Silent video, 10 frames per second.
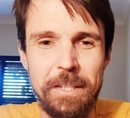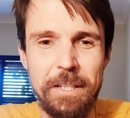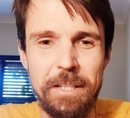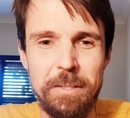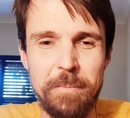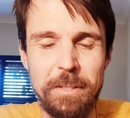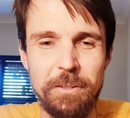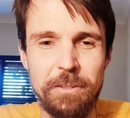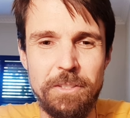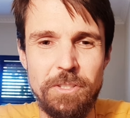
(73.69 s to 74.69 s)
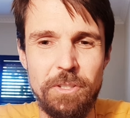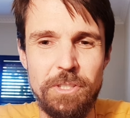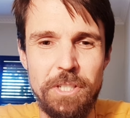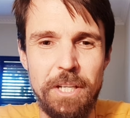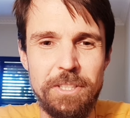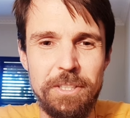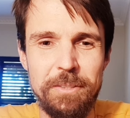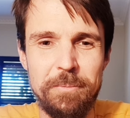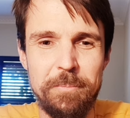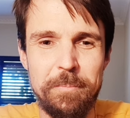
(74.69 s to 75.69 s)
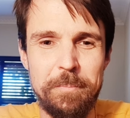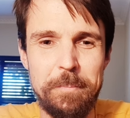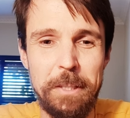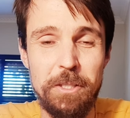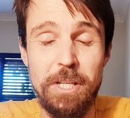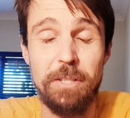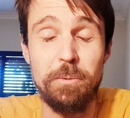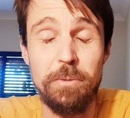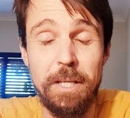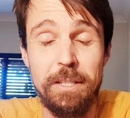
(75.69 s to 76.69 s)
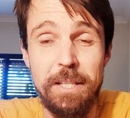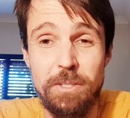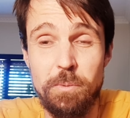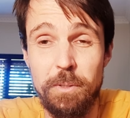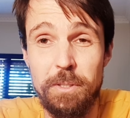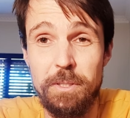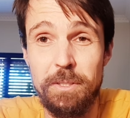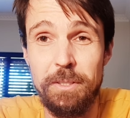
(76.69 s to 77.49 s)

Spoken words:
our doctors association, because I thought that's what